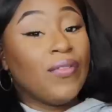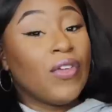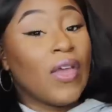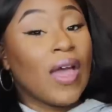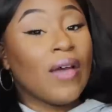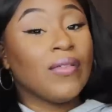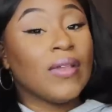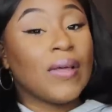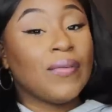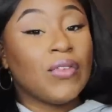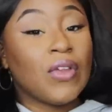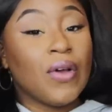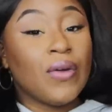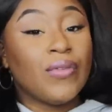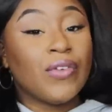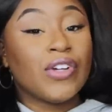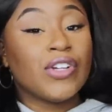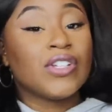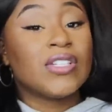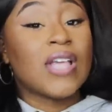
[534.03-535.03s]
you have
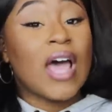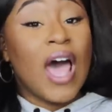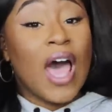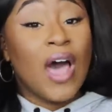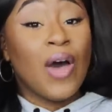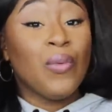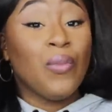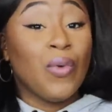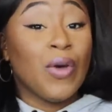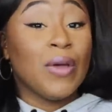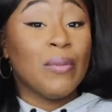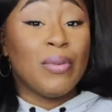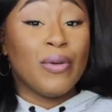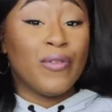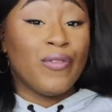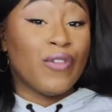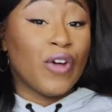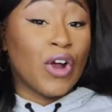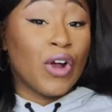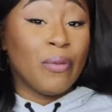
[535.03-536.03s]
leftovers, I would
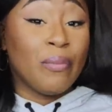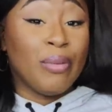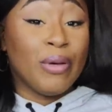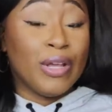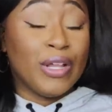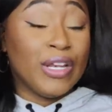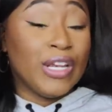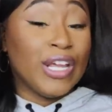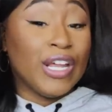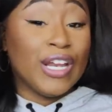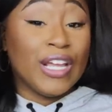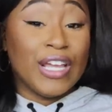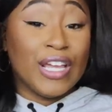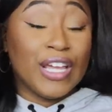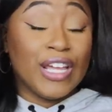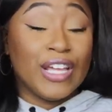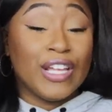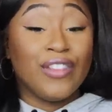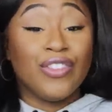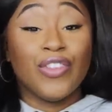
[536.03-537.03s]
prefer putting it
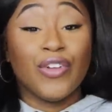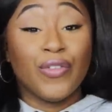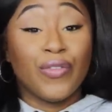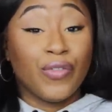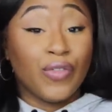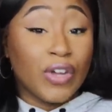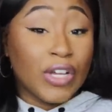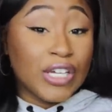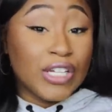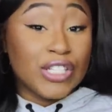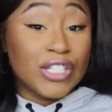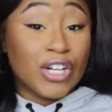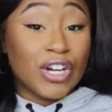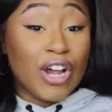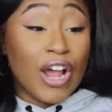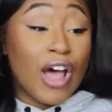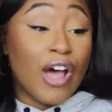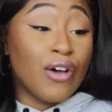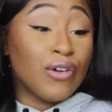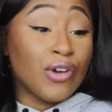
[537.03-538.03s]
in the freezer.
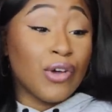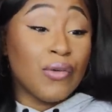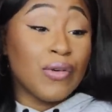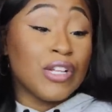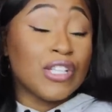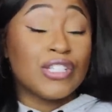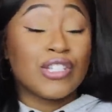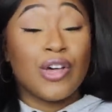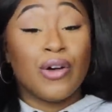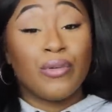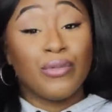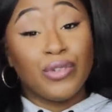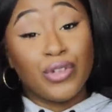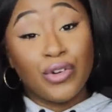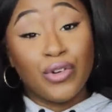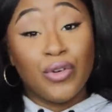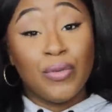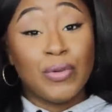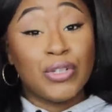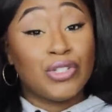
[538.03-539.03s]
I don't know what it's gonna
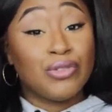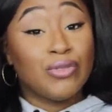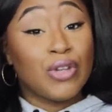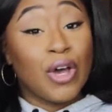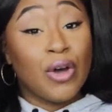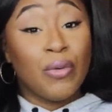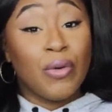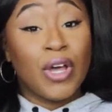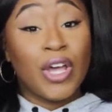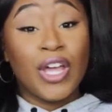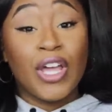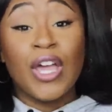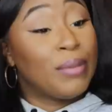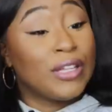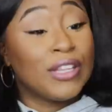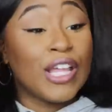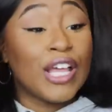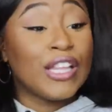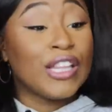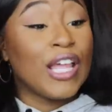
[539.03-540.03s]
do, but you know what?
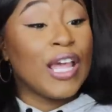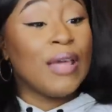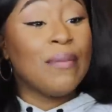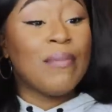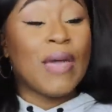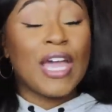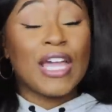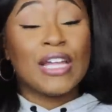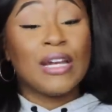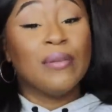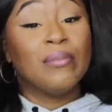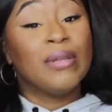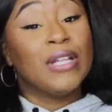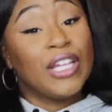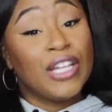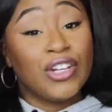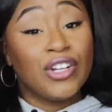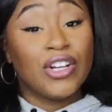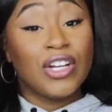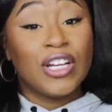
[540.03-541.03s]
Put that thing back in the
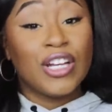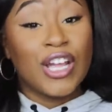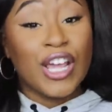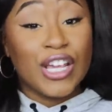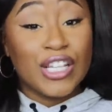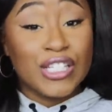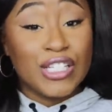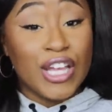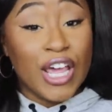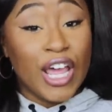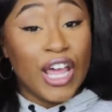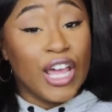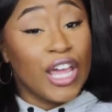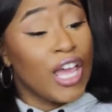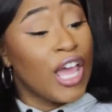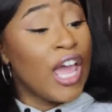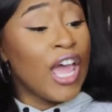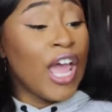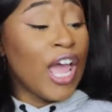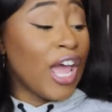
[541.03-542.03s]
blender the next
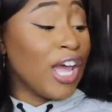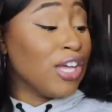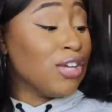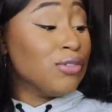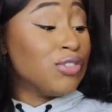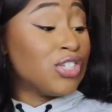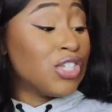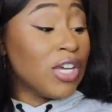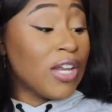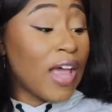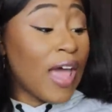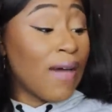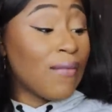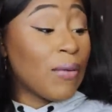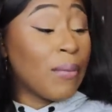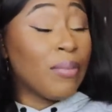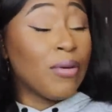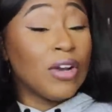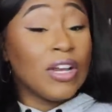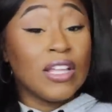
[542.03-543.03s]
day, and you should have
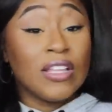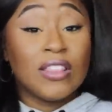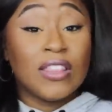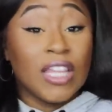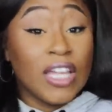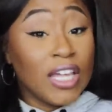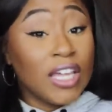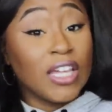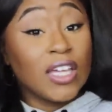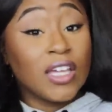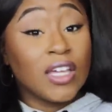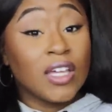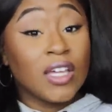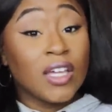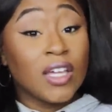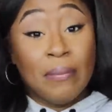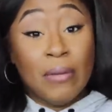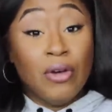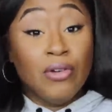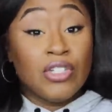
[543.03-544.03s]
a pretty thick
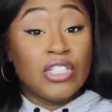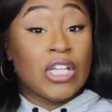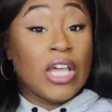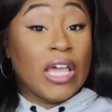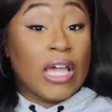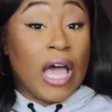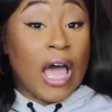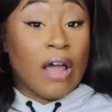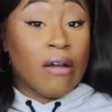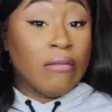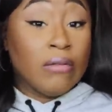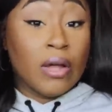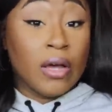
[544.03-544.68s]
milkshake. I don't